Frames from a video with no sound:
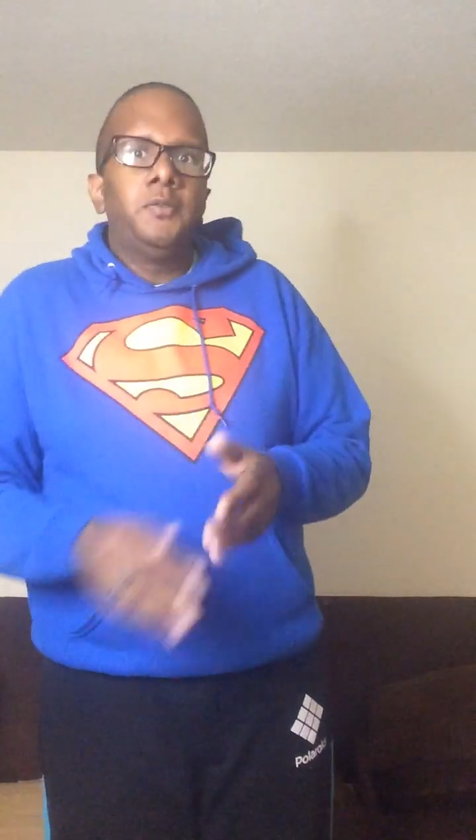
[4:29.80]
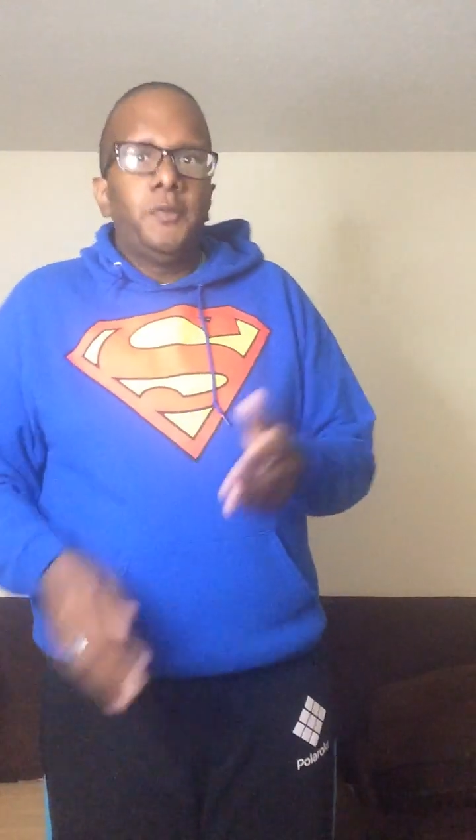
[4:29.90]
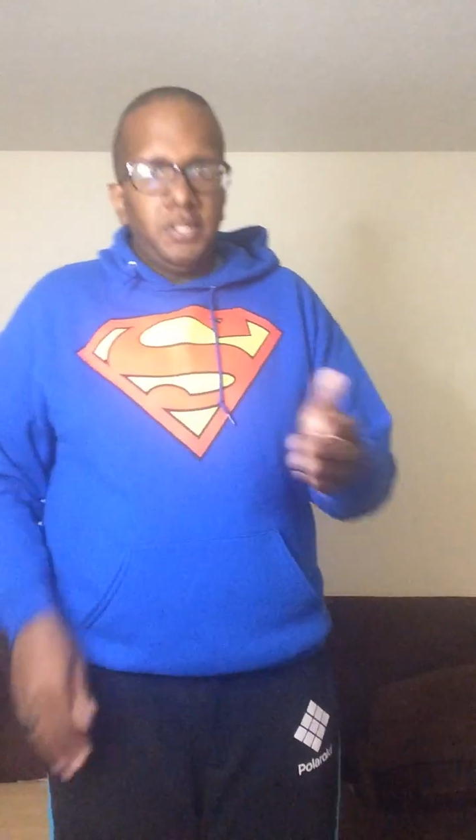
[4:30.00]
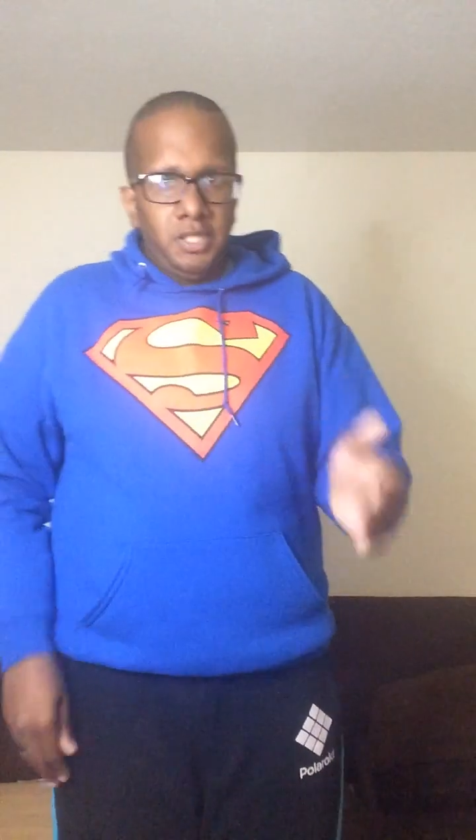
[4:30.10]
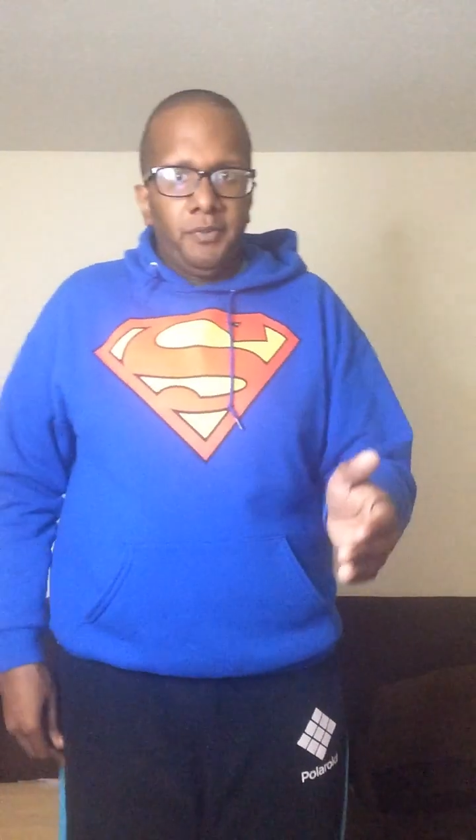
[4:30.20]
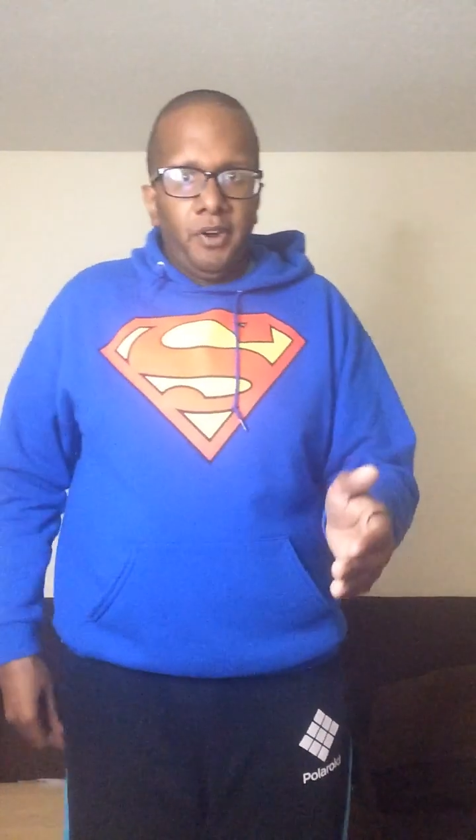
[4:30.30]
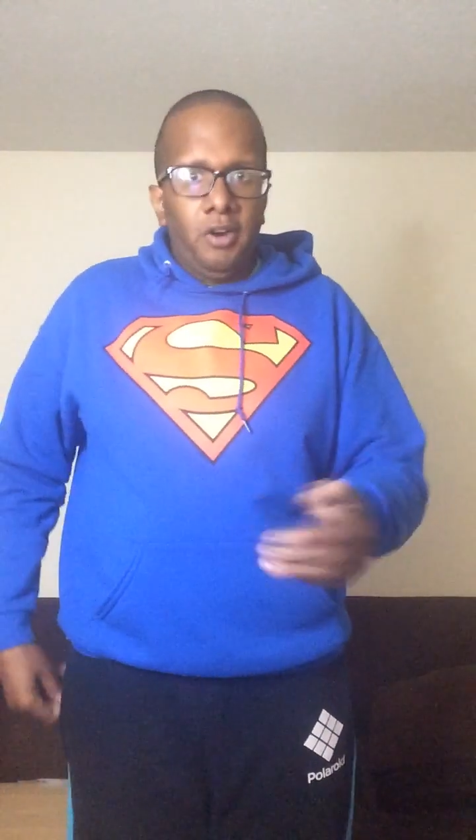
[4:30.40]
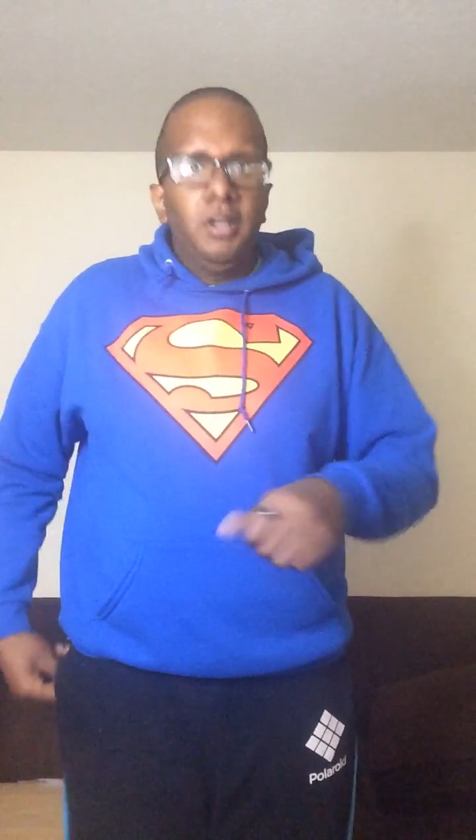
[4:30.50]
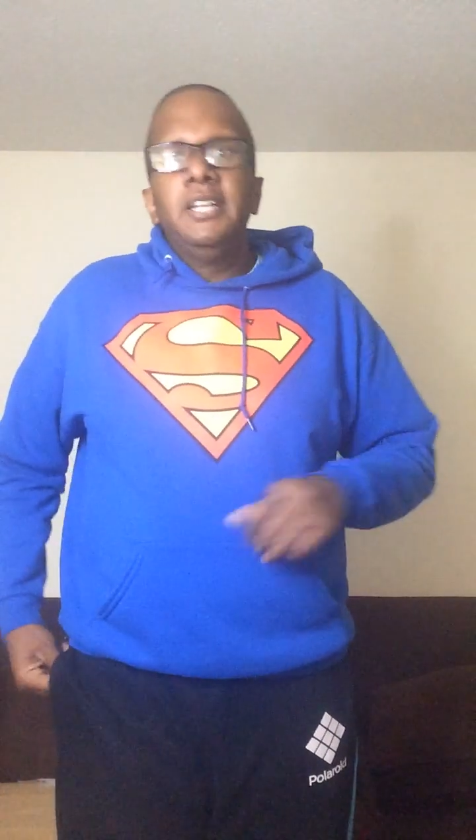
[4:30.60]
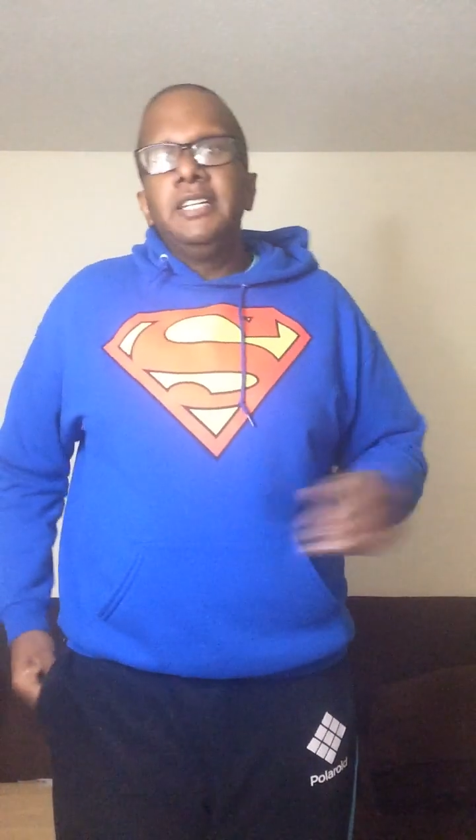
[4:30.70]
The First of
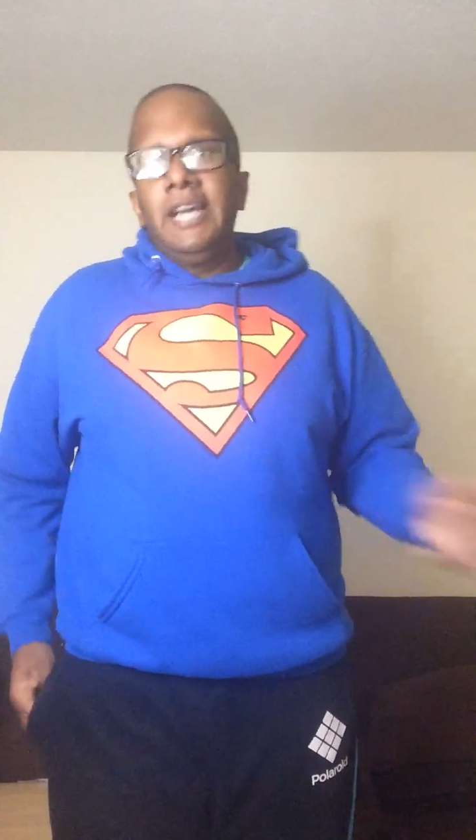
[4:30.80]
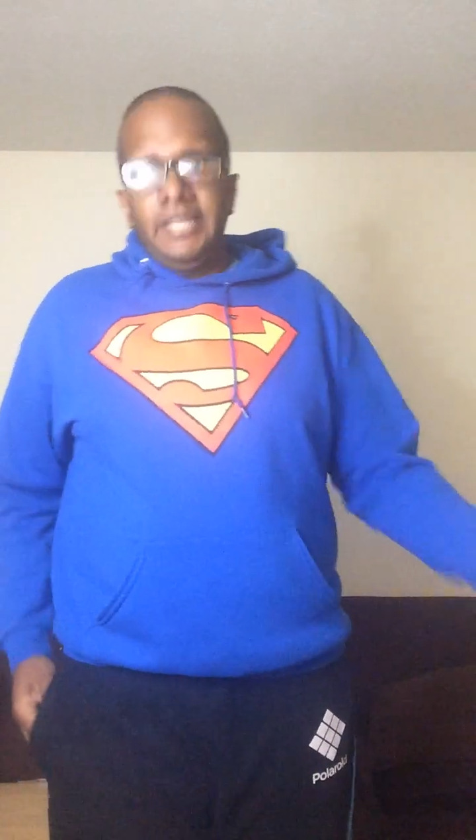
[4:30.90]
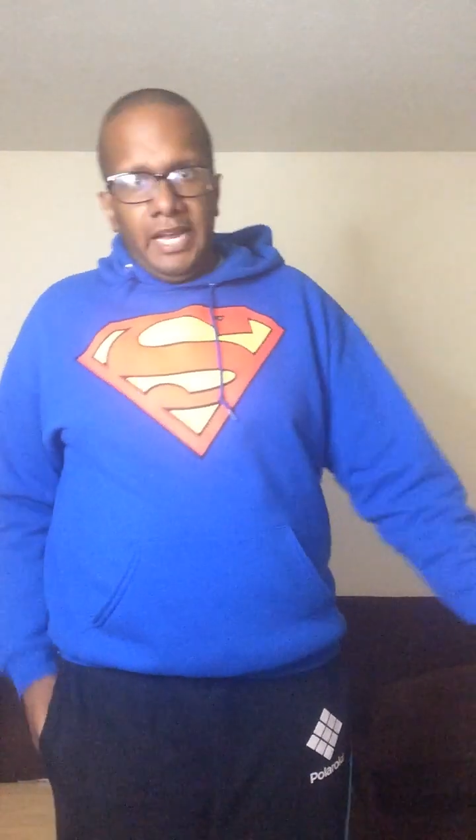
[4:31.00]
all, that's